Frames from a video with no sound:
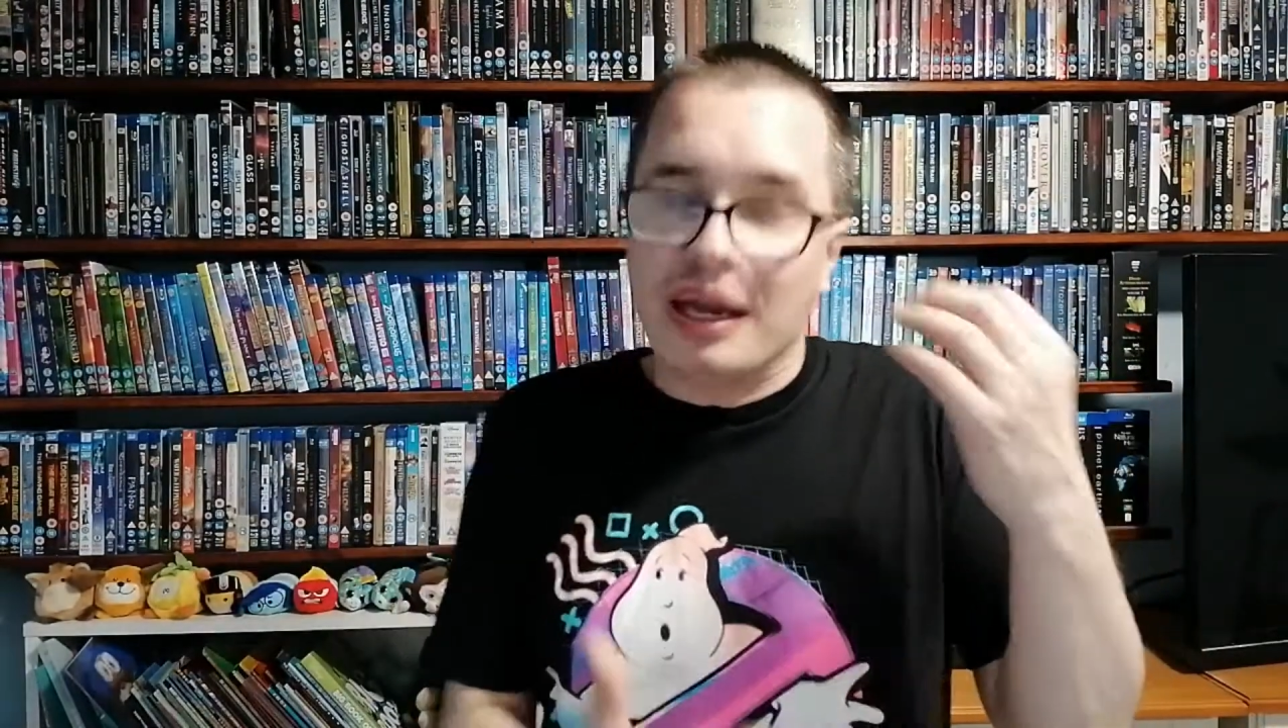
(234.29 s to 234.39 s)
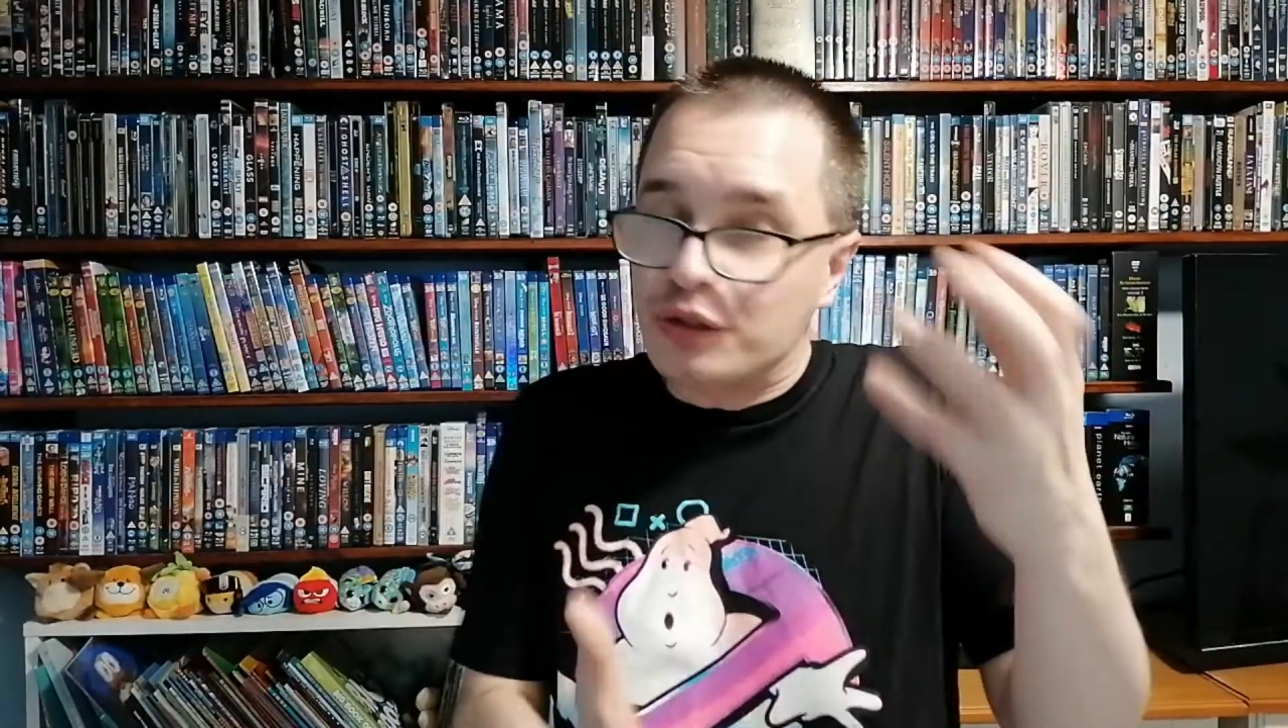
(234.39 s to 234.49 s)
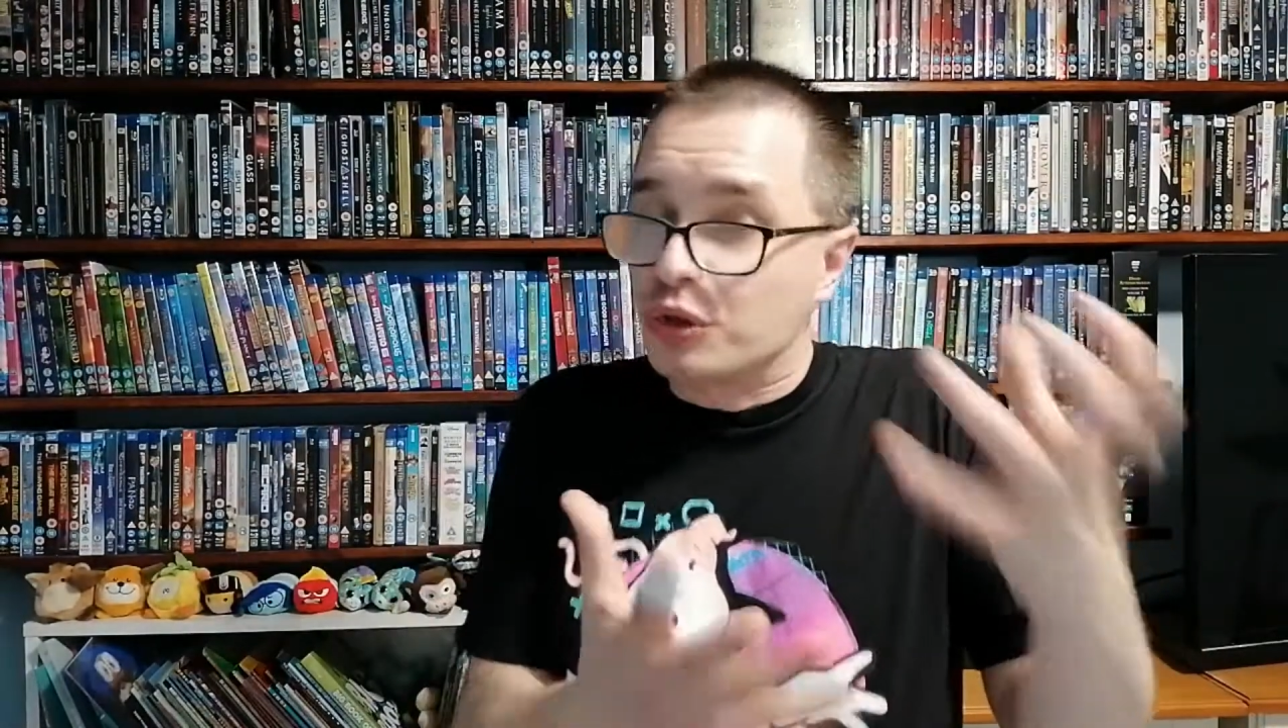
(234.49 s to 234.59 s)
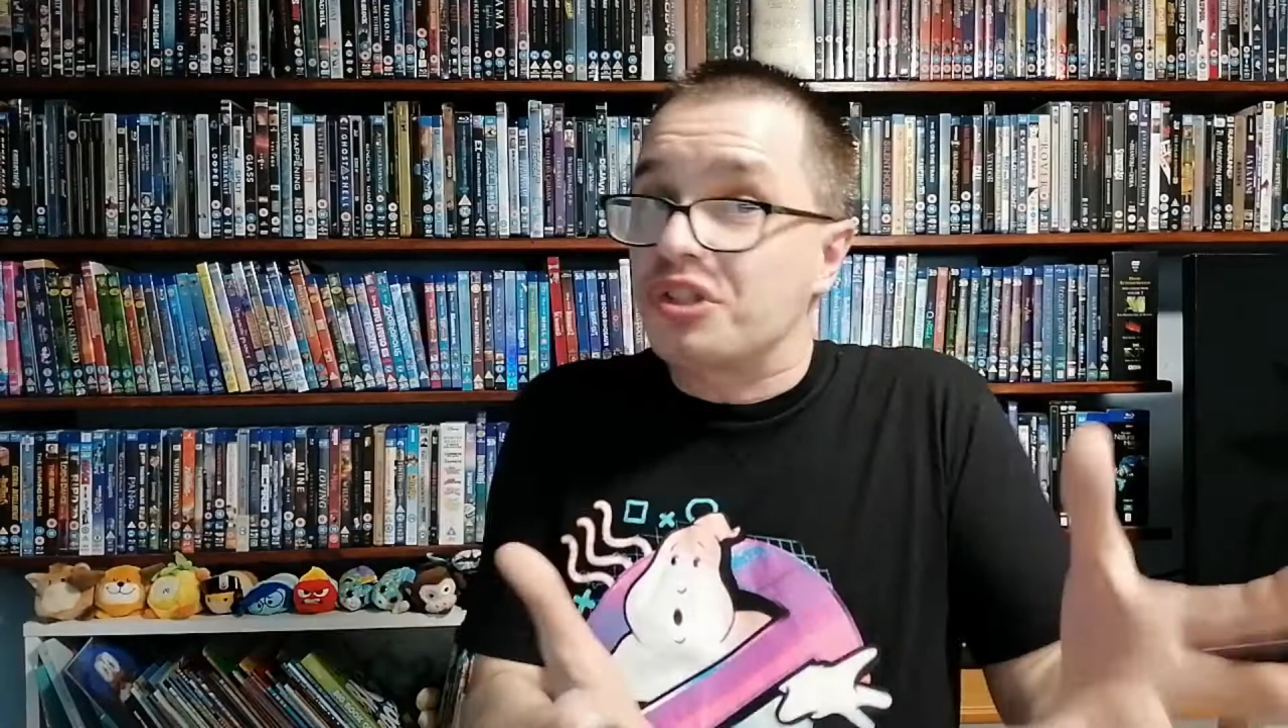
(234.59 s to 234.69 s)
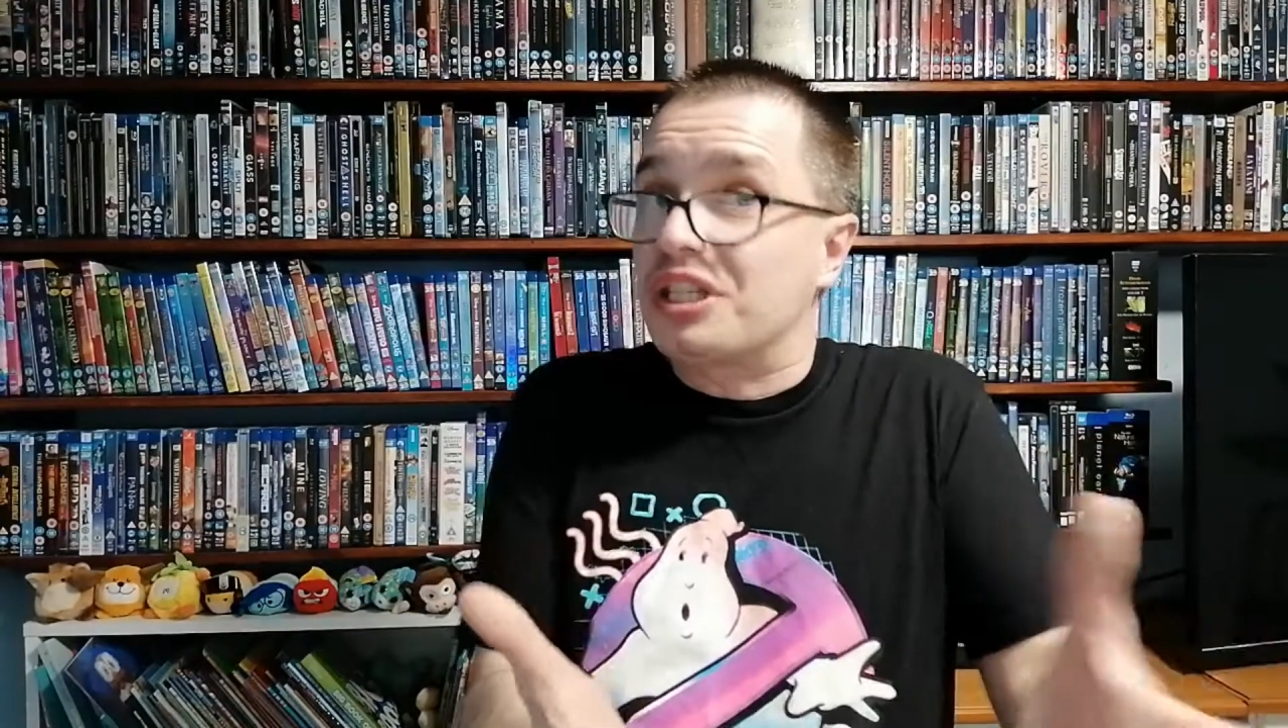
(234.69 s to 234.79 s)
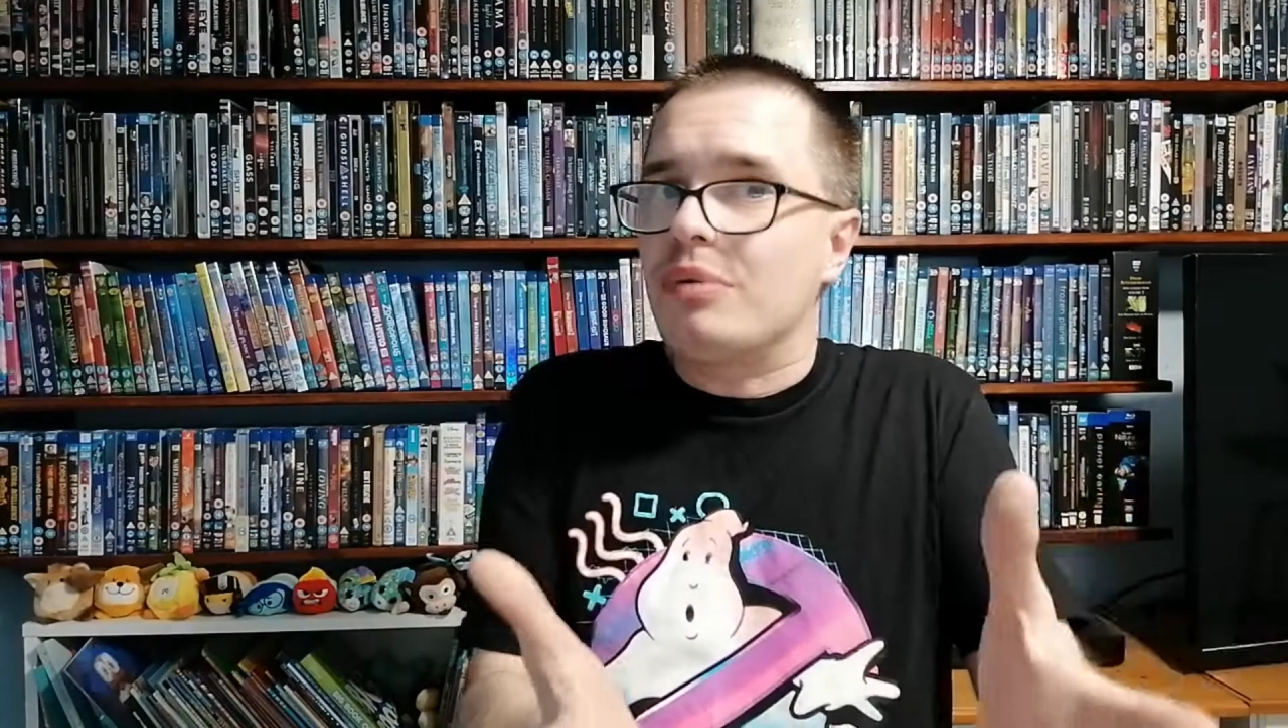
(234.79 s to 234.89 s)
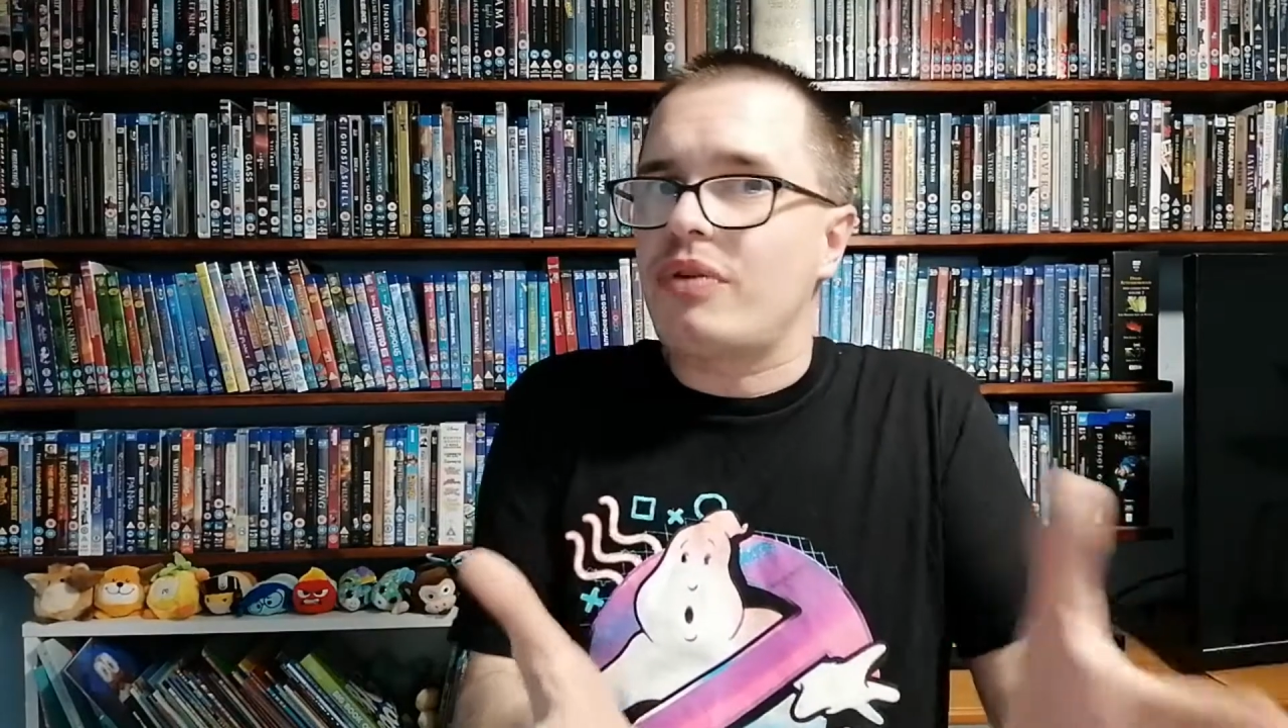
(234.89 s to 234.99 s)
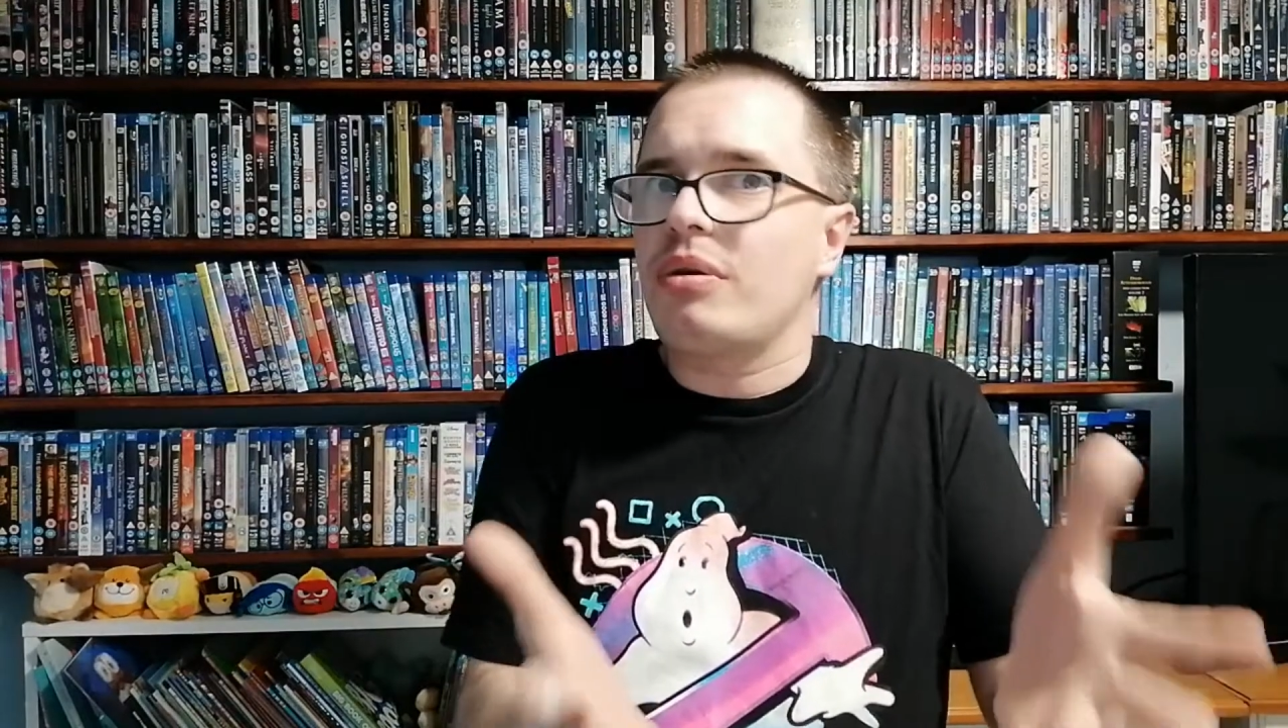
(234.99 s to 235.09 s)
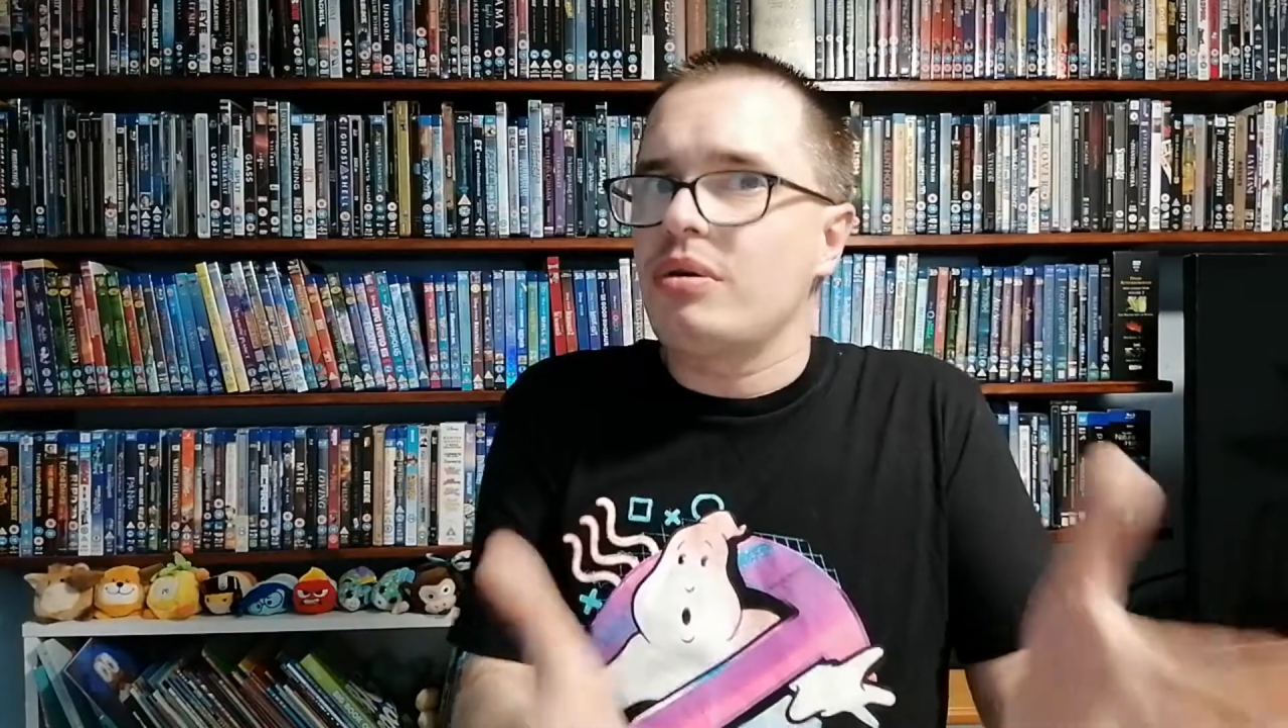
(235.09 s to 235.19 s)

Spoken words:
It does seem